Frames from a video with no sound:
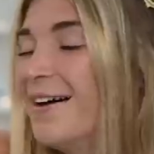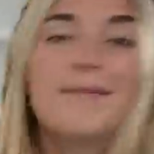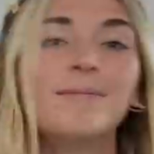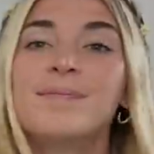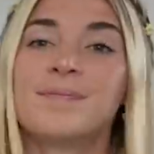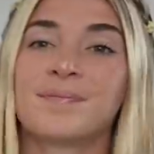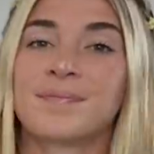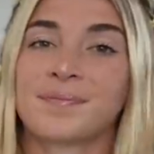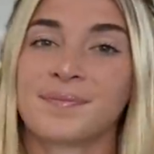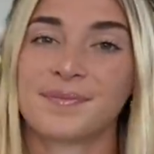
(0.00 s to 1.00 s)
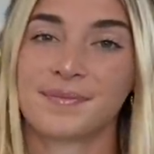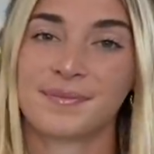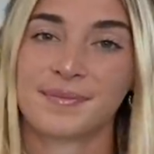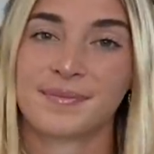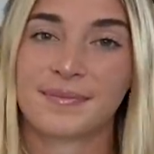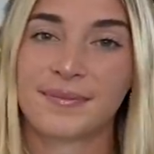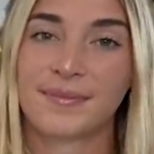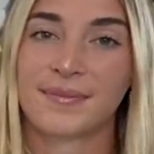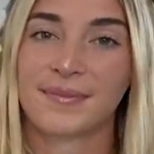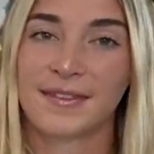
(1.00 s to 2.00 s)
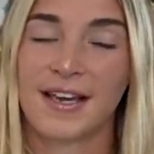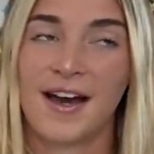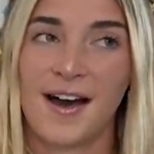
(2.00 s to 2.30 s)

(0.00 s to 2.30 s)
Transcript: (not speaking)